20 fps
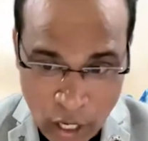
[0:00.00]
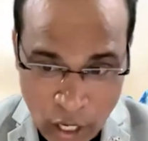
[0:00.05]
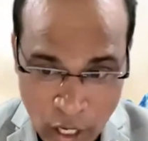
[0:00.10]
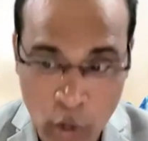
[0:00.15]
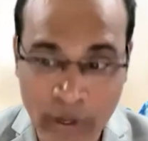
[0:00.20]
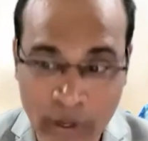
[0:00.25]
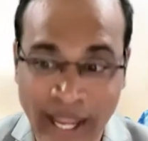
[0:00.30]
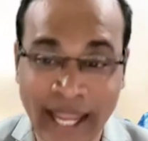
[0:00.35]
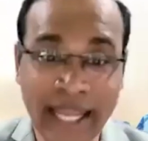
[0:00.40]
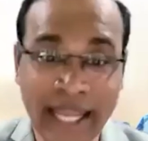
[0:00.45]

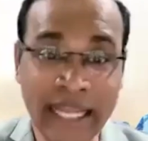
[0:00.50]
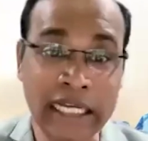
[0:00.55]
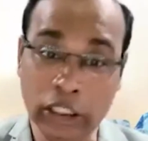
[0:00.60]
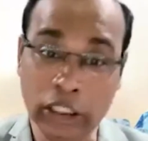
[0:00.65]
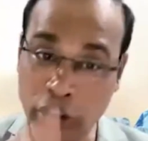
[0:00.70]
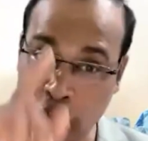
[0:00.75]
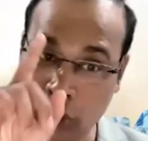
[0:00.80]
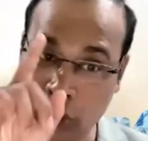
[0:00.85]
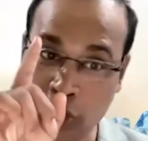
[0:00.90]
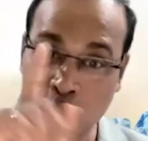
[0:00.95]
Okay,
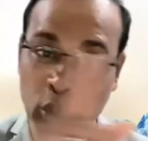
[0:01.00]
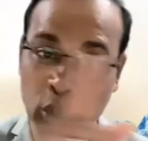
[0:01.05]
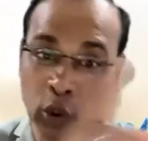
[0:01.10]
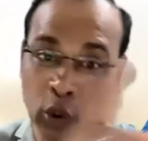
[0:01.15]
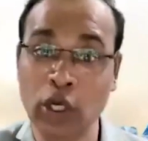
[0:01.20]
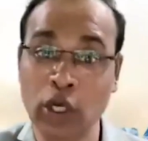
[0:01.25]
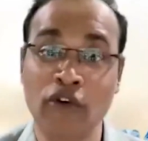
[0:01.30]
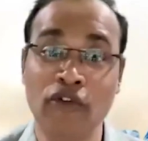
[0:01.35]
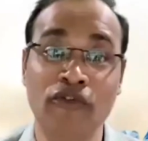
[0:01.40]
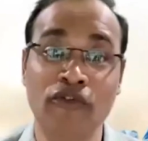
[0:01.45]

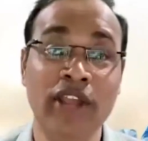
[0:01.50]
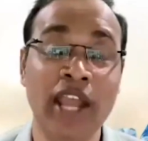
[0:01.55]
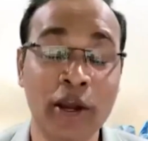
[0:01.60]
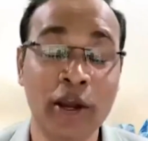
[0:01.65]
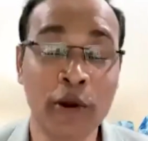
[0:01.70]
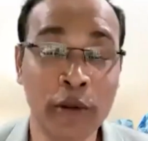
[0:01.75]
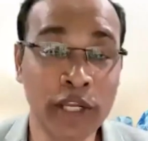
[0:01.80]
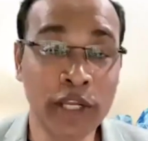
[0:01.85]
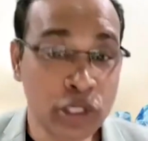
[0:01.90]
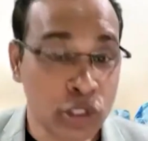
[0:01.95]
so we
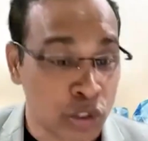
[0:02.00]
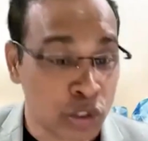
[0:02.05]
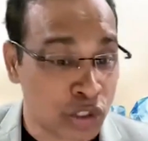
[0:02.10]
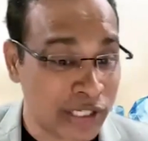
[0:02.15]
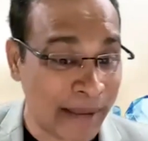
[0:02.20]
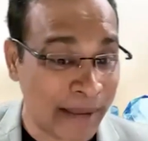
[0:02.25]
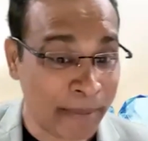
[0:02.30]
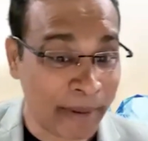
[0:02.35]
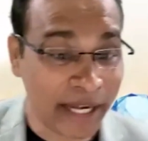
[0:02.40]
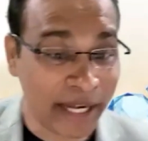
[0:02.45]
are going to
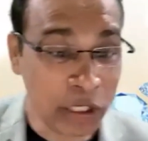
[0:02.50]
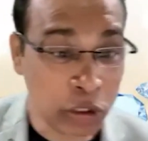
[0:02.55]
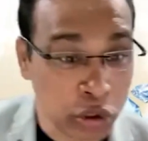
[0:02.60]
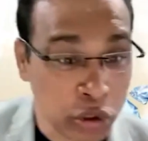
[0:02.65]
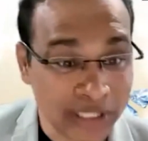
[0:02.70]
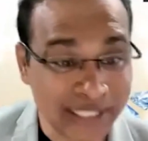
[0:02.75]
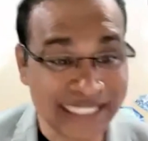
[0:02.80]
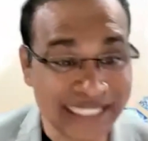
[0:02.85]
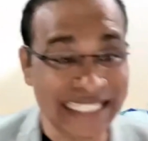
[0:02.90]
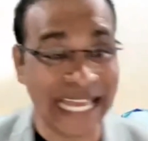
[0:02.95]
step into
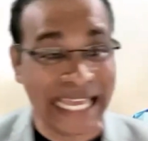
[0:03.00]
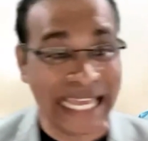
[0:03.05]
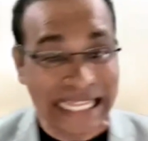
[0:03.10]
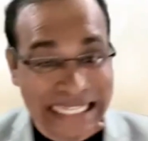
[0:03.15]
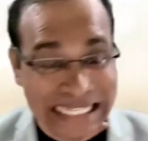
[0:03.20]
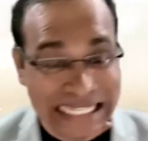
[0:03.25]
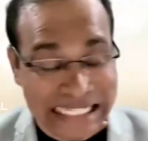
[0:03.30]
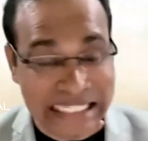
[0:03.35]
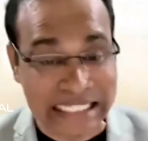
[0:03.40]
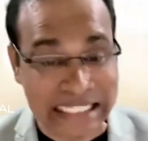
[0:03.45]
the
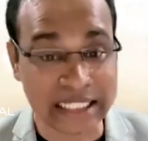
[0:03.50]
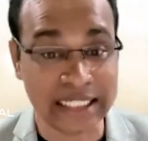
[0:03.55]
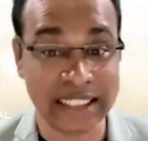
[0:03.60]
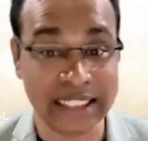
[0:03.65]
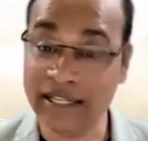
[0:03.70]
10th.